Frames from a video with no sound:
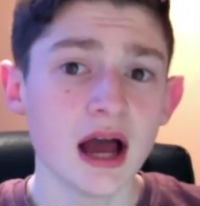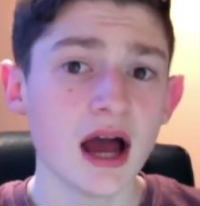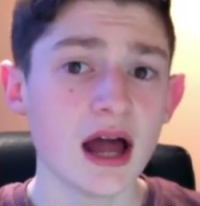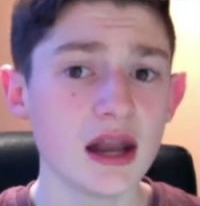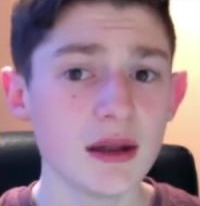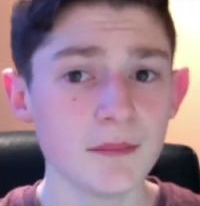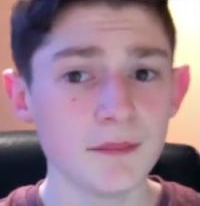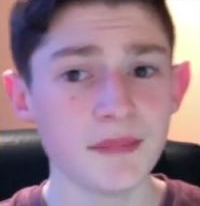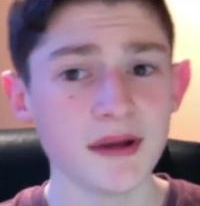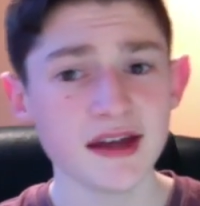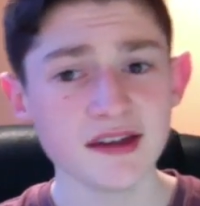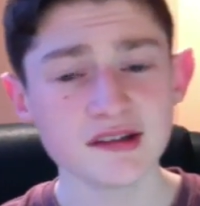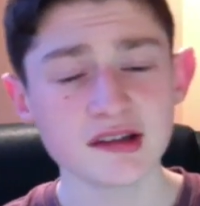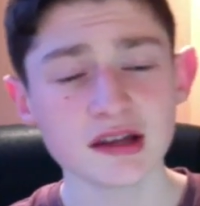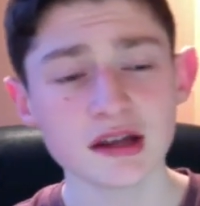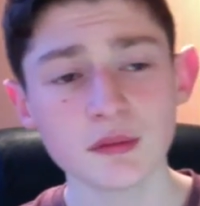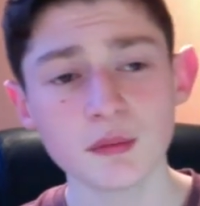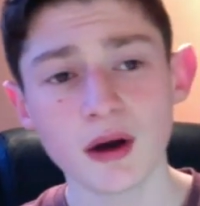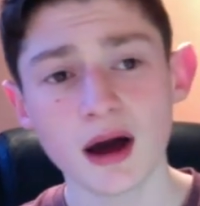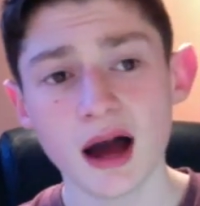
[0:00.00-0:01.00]
And then
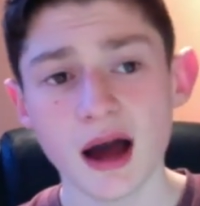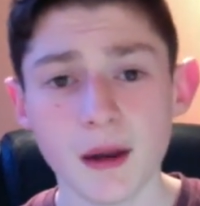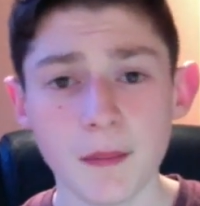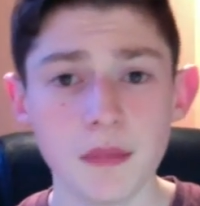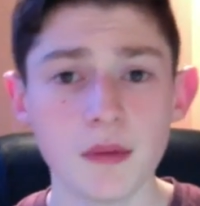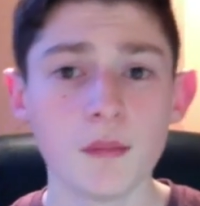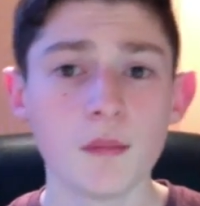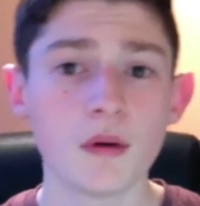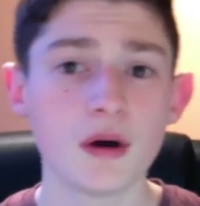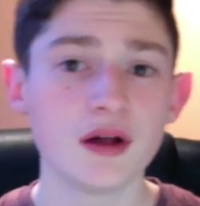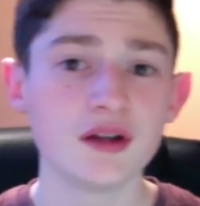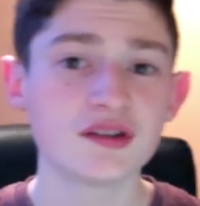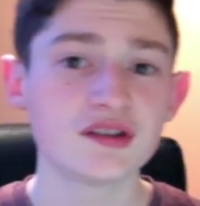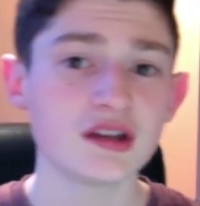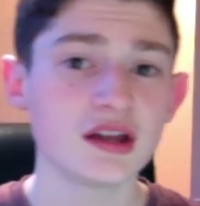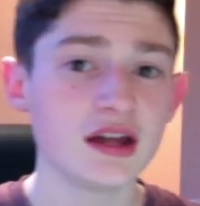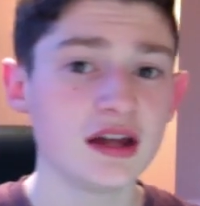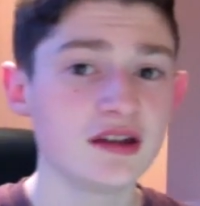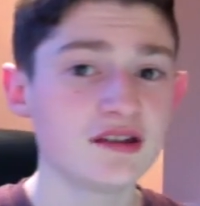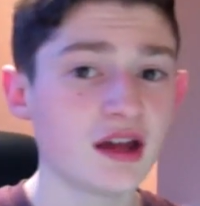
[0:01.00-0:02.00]
basically what happened
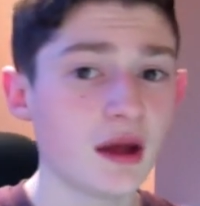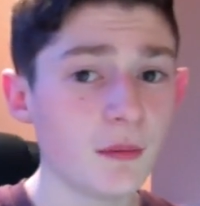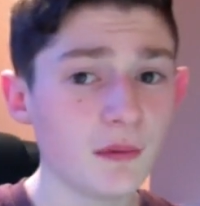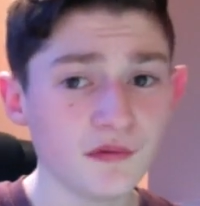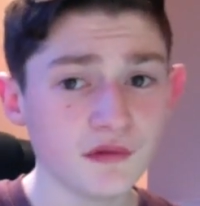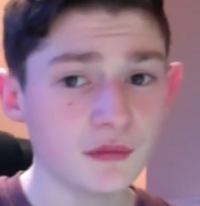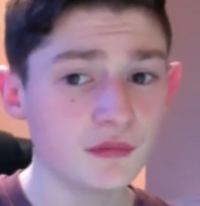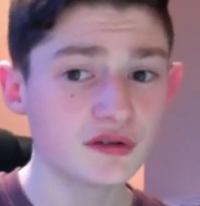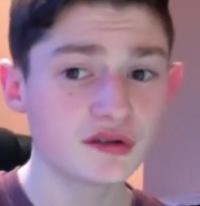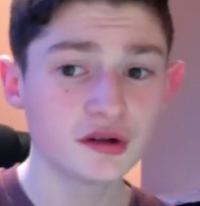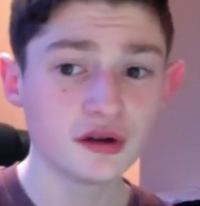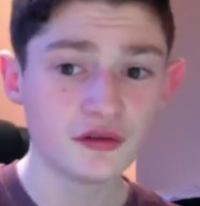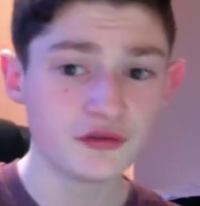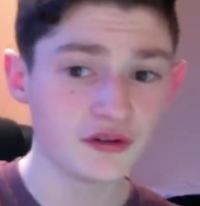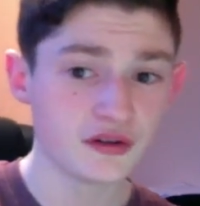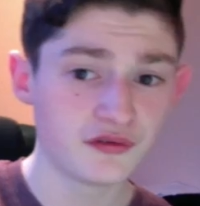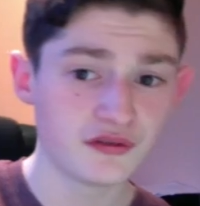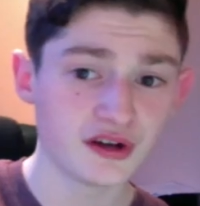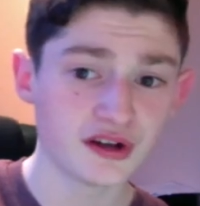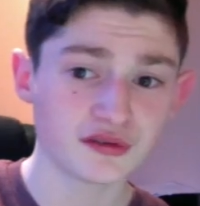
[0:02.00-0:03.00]
was, is everything was good
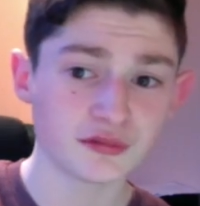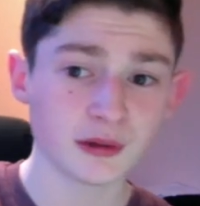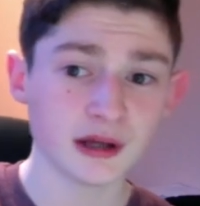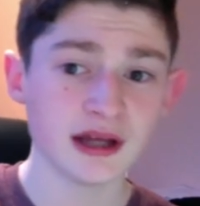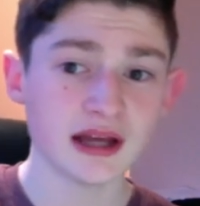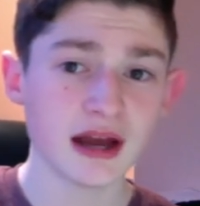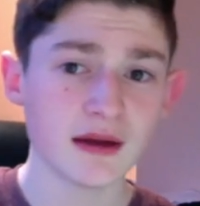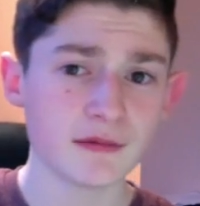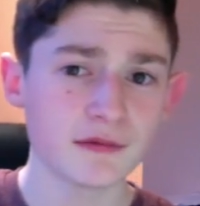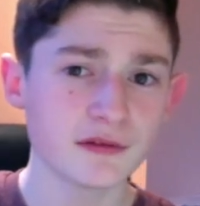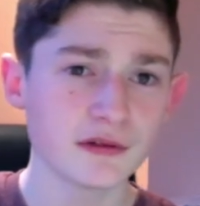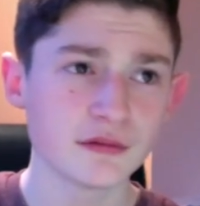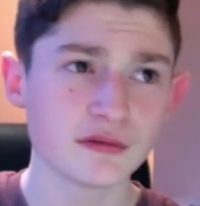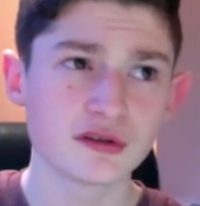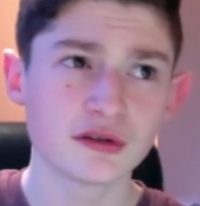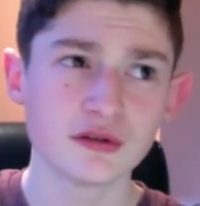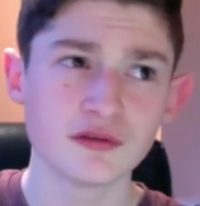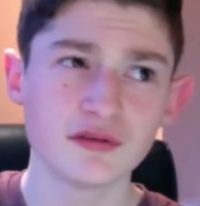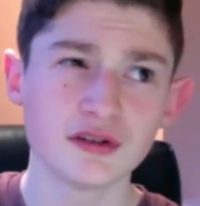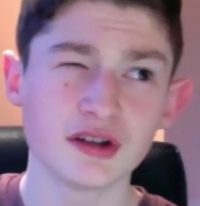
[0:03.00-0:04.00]
for the first week, everything
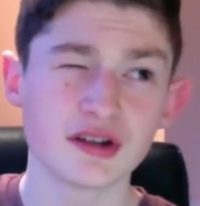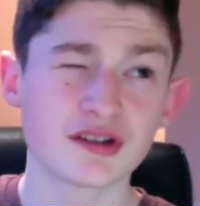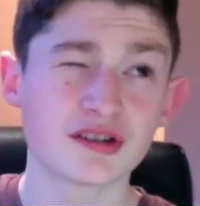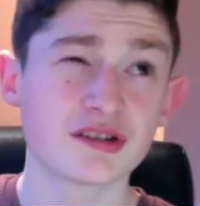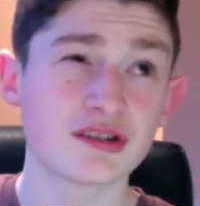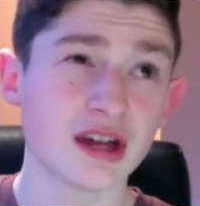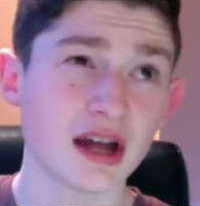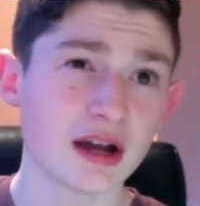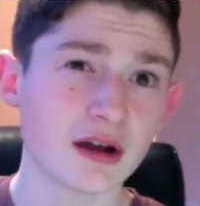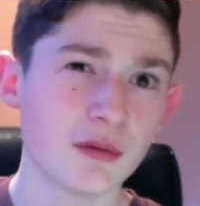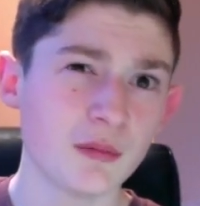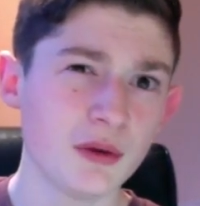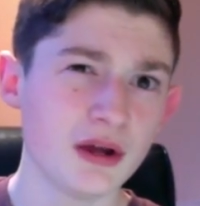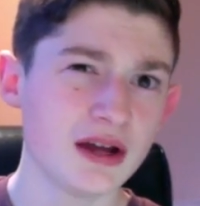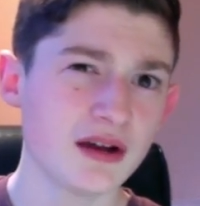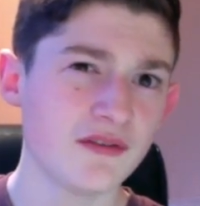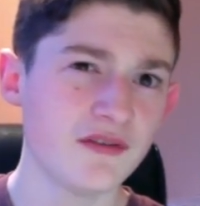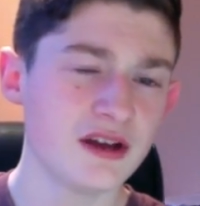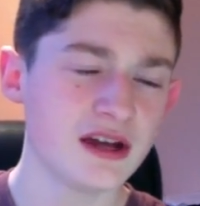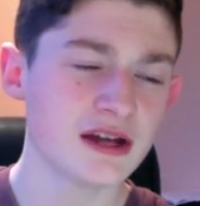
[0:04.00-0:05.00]
was good for the second
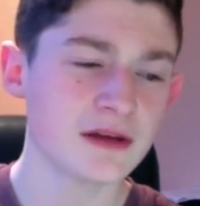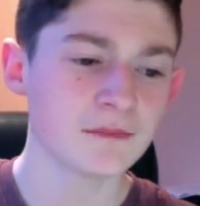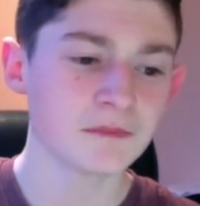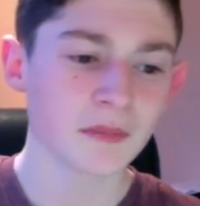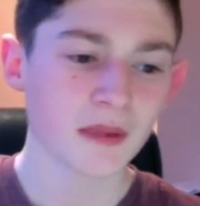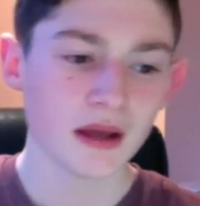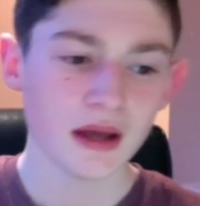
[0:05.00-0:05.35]
week I think.